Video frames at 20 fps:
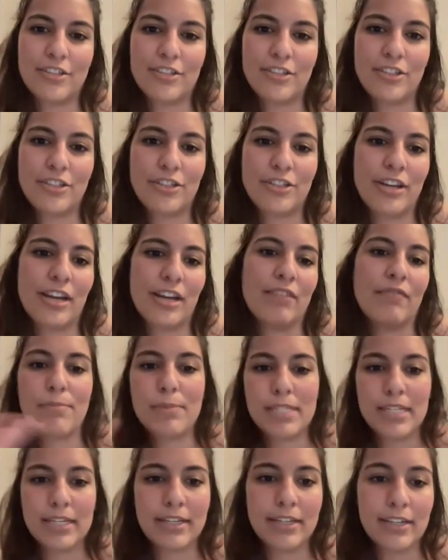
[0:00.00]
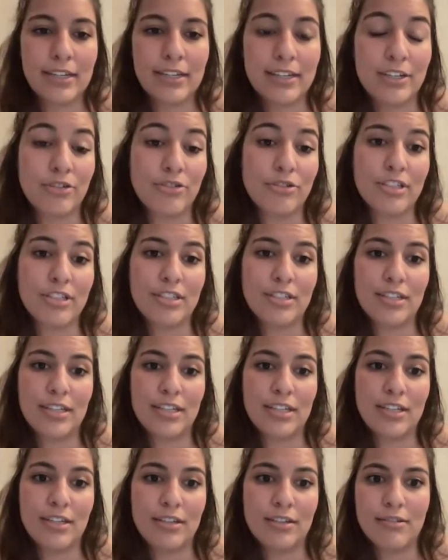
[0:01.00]
you have a particular interest
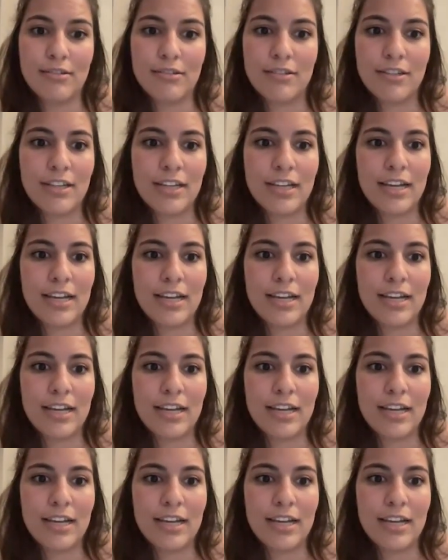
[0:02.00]
in